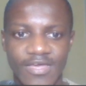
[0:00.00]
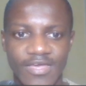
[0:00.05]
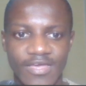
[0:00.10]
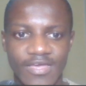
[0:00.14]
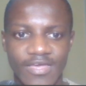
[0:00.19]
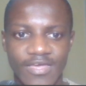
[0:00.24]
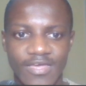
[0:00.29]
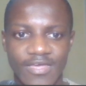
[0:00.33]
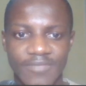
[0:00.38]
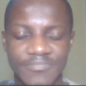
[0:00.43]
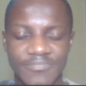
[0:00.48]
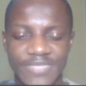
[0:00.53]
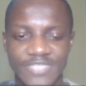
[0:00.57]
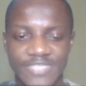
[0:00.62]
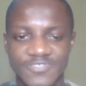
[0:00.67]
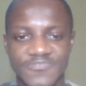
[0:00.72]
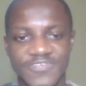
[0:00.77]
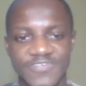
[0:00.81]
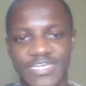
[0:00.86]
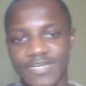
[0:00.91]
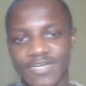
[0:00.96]
He has
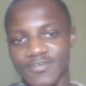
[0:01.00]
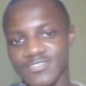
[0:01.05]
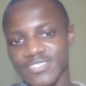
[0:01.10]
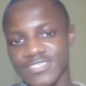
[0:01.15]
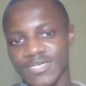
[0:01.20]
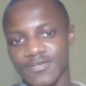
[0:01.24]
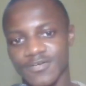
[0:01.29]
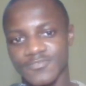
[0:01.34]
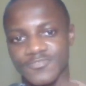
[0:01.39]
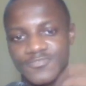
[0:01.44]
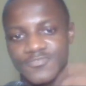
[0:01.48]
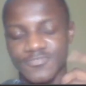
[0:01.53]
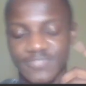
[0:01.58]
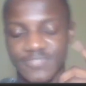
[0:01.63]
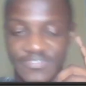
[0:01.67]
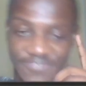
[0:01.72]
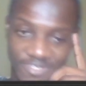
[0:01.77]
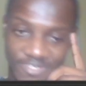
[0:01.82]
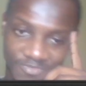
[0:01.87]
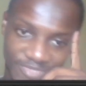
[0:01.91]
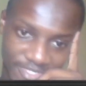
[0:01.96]
to figure out how to
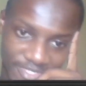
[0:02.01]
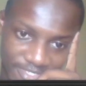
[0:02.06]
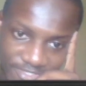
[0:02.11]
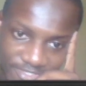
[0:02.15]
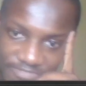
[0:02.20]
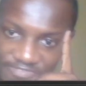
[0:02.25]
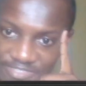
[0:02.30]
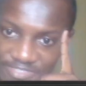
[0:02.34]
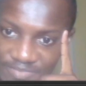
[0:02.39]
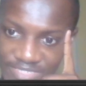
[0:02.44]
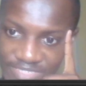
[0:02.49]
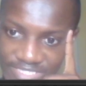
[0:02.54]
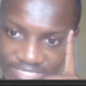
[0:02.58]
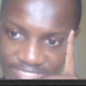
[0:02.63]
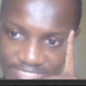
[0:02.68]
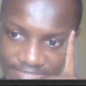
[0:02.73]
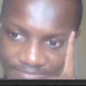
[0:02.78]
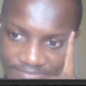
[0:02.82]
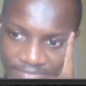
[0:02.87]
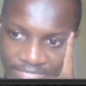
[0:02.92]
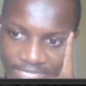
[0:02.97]
develop the rest of his
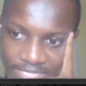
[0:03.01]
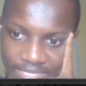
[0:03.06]
pieces.